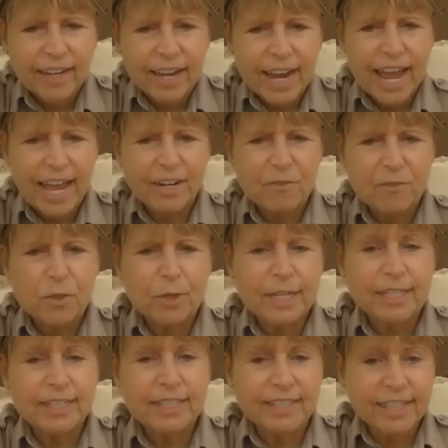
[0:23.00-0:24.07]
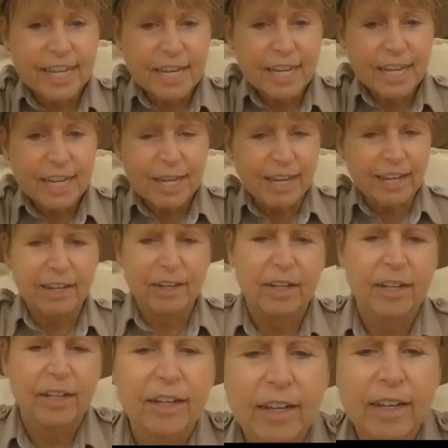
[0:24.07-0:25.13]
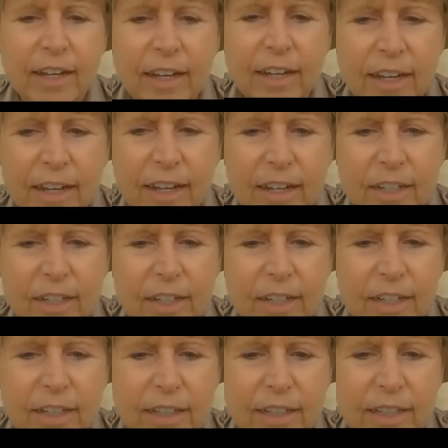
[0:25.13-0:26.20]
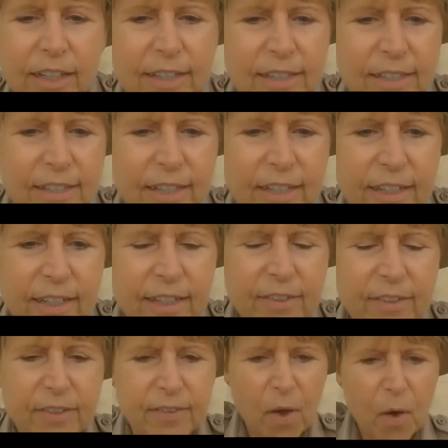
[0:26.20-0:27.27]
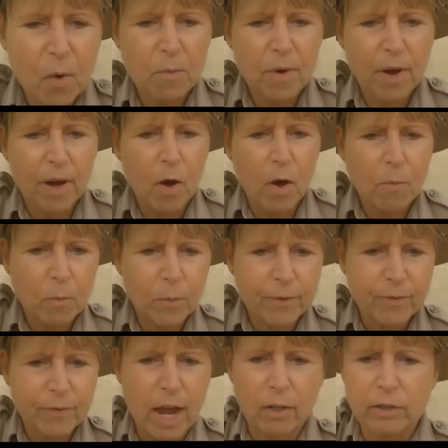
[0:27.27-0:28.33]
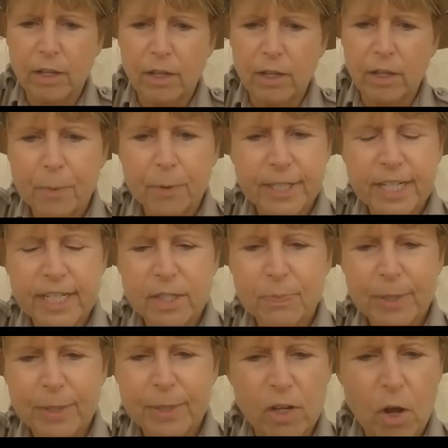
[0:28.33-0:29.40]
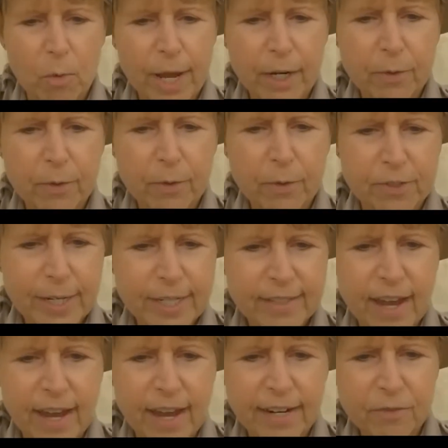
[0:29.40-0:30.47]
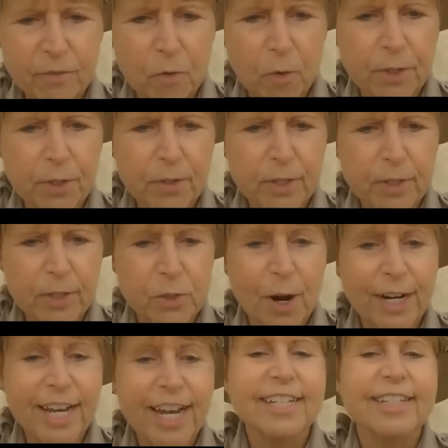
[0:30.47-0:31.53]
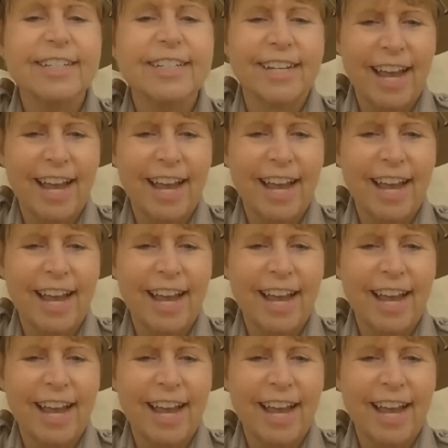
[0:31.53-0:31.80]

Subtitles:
And if you can see me, let's see. So, we've got a lot of participants already. So excited for you to join us.